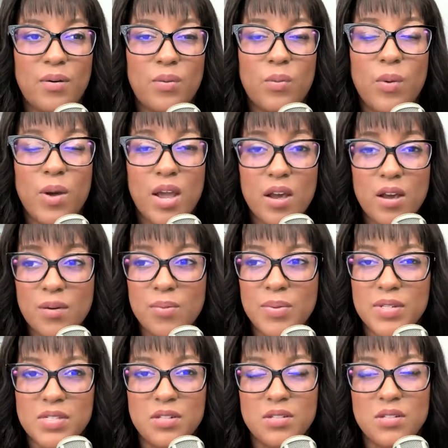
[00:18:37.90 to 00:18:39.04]
where
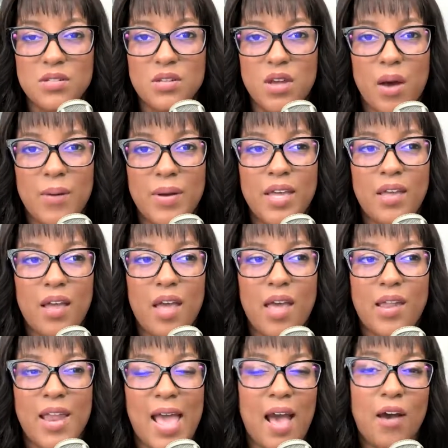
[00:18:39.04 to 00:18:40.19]
business is going
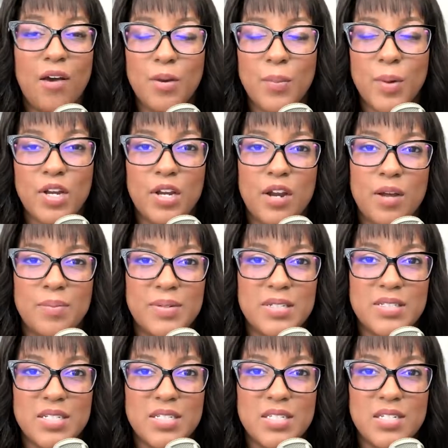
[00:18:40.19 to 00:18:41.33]
and how to market our
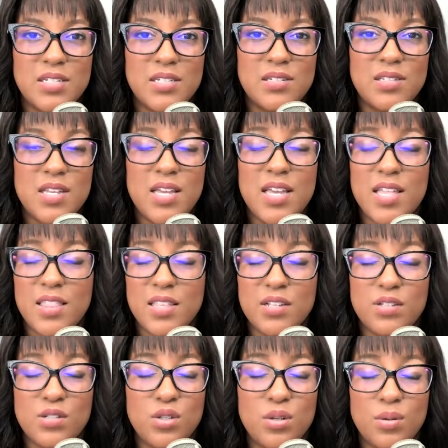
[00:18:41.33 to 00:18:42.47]
businesses in
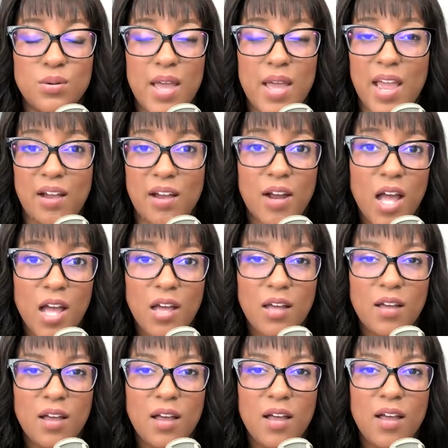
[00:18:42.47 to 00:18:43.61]
this new era,
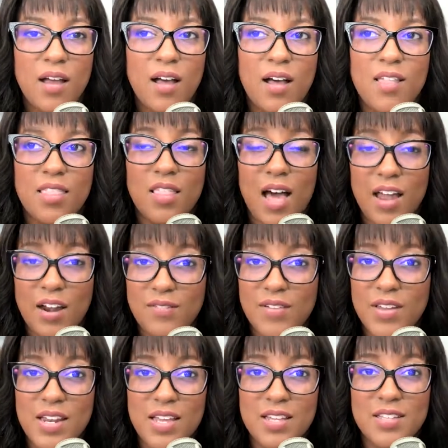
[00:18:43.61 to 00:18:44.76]
a lot of
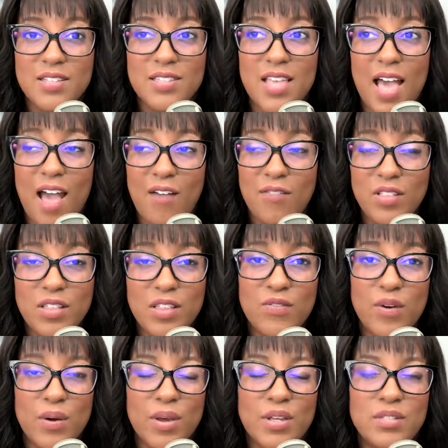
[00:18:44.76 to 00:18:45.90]
it is heavily
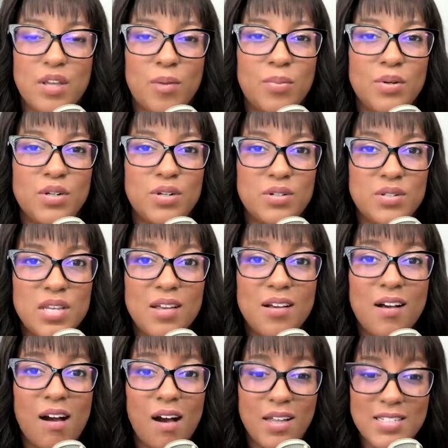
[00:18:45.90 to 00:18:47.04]
focused on producing
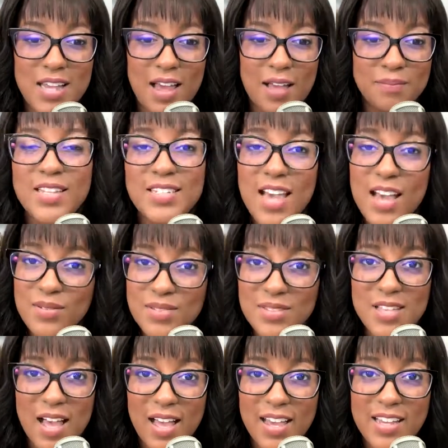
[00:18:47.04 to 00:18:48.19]
content. The
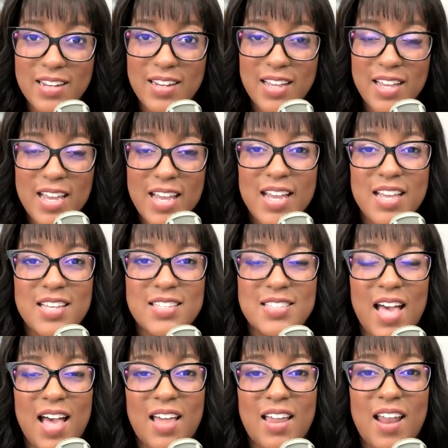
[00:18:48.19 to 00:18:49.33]
downside is
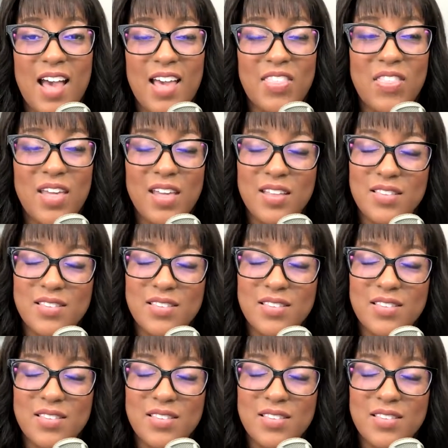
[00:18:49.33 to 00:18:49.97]
that I think